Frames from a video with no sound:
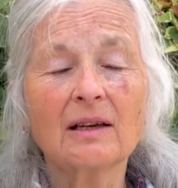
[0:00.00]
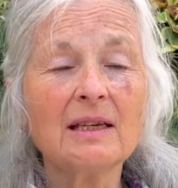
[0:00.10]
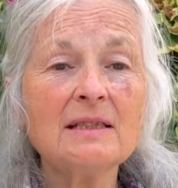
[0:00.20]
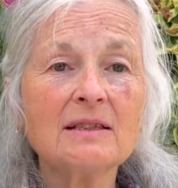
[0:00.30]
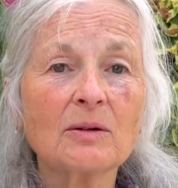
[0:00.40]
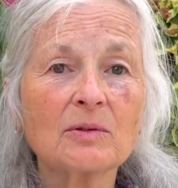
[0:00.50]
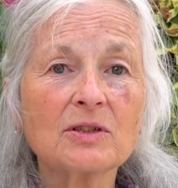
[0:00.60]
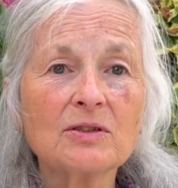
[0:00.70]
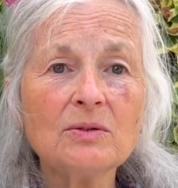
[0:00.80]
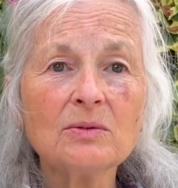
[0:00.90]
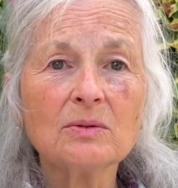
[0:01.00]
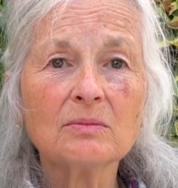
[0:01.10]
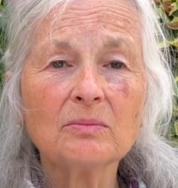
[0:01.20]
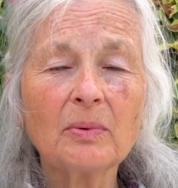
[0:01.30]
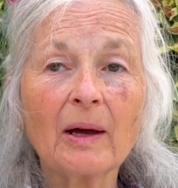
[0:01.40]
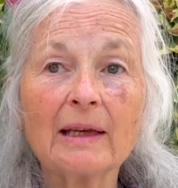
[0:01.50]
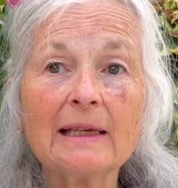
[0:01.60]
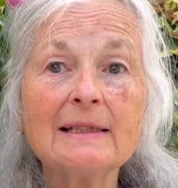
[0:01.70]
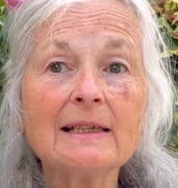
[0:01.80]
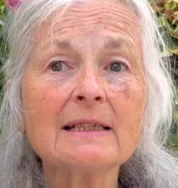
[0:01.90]
he didn't know what to do, but
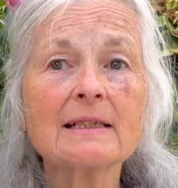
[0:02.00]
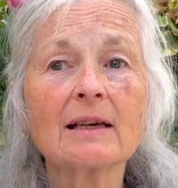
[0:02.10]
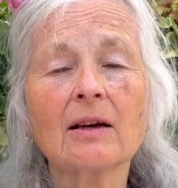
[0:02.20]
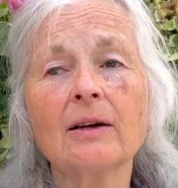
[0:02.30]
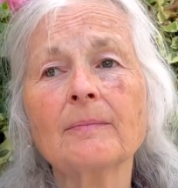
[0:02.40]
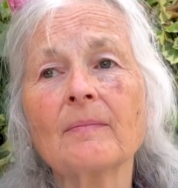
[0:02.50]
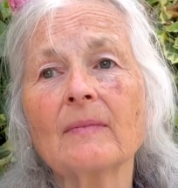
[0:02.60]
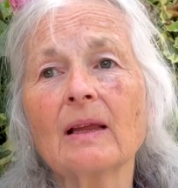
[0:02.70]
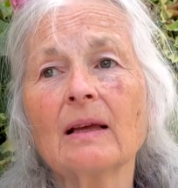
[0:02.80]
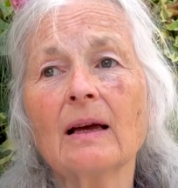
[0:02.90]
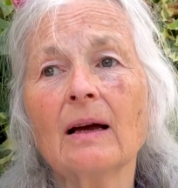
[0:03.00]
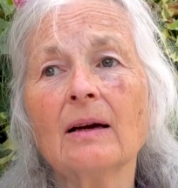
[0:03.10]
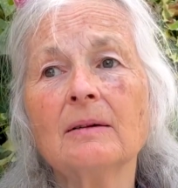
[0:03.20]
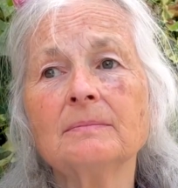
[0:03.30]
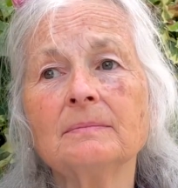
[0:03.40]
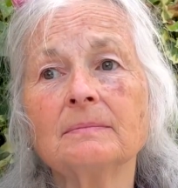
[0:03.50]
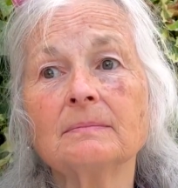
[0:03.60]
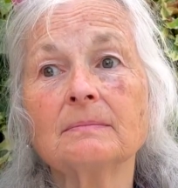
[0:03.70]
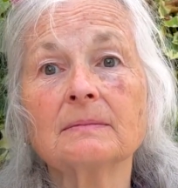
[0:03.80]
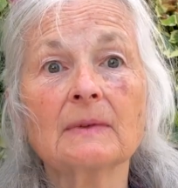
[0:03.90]
he said to her, um,
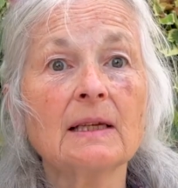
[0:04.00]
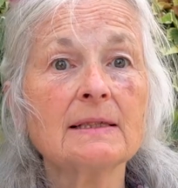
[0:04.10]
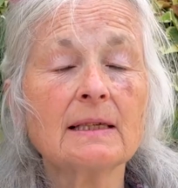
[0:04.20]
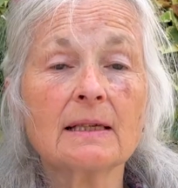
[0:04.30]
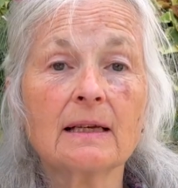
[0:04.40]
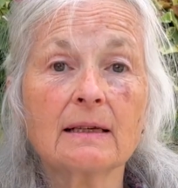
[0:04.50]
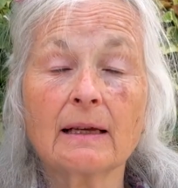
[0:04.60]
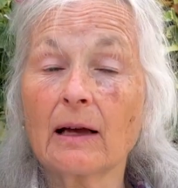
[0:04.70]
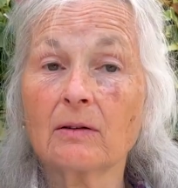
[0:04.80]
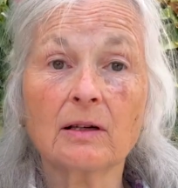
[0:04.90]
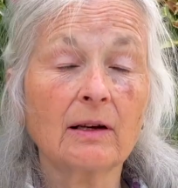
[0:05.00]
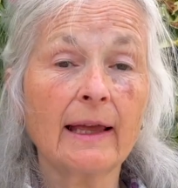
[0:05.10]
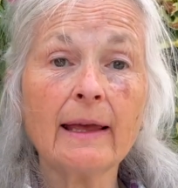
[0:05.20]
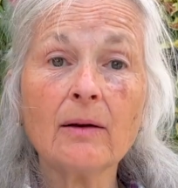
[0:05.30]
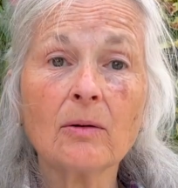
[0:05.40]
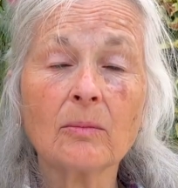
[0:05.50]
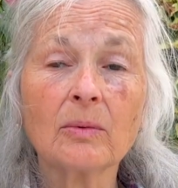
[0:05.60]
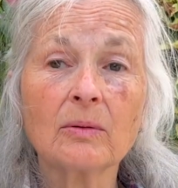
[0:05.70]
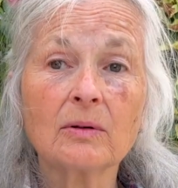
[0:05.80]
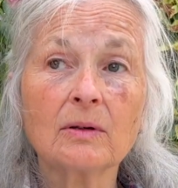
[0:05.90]
He said, How can I help?
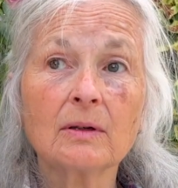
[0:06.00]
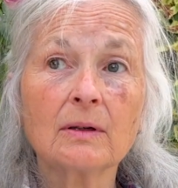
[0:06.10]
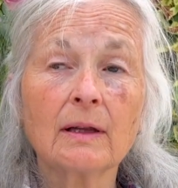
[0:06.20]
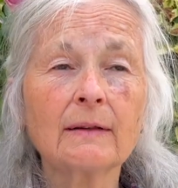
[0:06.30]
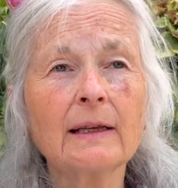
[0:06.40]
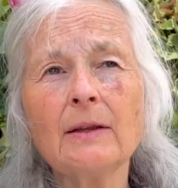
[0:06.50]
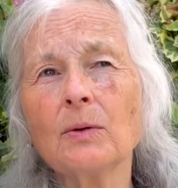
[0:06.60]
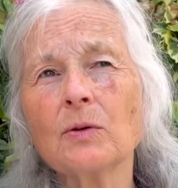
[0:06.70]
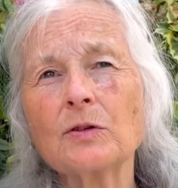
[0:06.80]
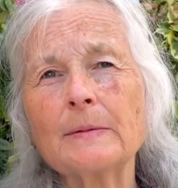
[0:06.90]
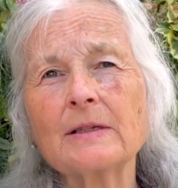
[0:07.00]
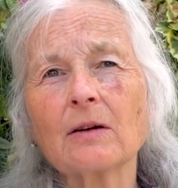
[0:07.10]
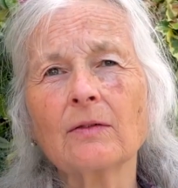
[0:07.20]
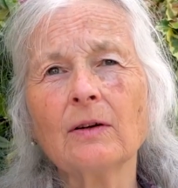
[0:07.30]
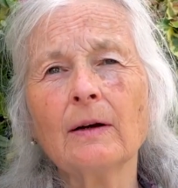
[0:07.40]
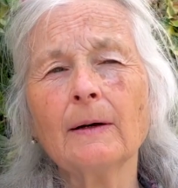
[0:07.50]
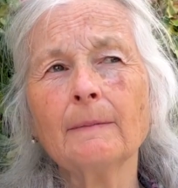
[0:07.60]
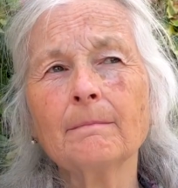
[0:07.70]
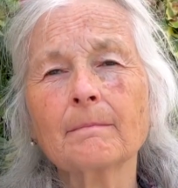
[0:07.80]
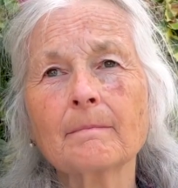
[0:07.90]
And then he thought to himself,
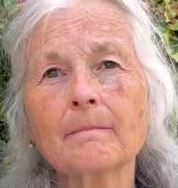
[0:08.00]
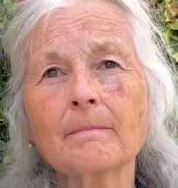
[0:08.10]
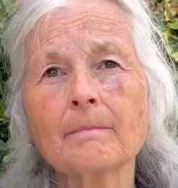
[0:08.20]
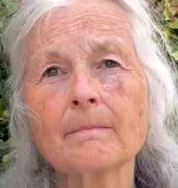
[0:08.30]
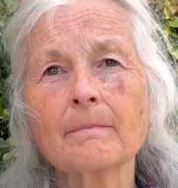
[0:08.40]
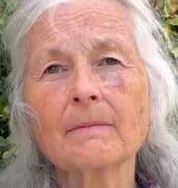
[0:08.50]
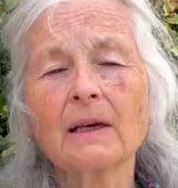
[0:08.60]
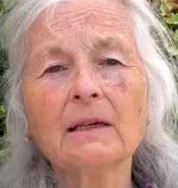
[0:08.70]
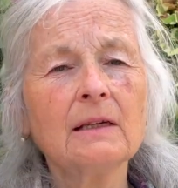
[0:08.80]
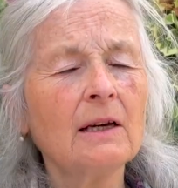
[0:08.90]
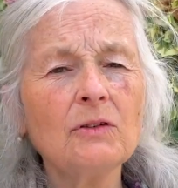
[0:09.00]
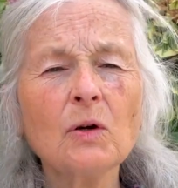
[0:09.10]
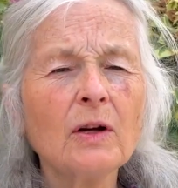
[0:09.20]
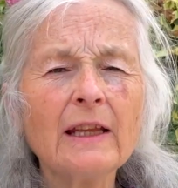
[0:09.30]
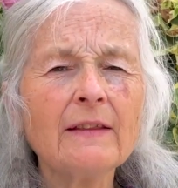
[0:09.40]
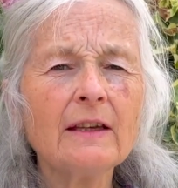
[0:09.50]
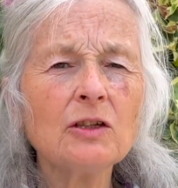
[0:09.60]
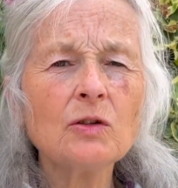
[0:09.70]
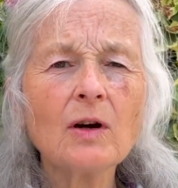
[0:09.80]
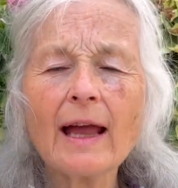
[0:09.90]
um, Have you got anything
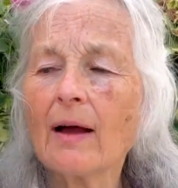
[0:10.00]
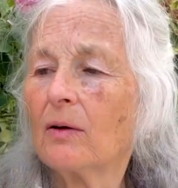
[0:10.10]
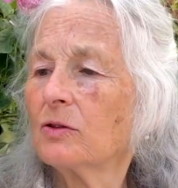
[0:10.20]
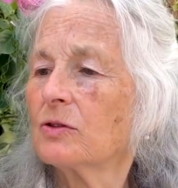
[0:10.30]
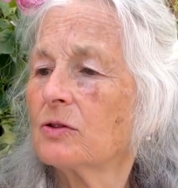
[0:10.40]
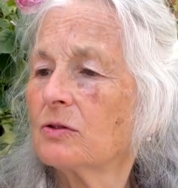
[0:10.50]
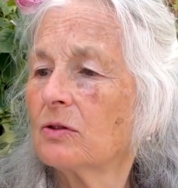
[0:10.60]
in your house?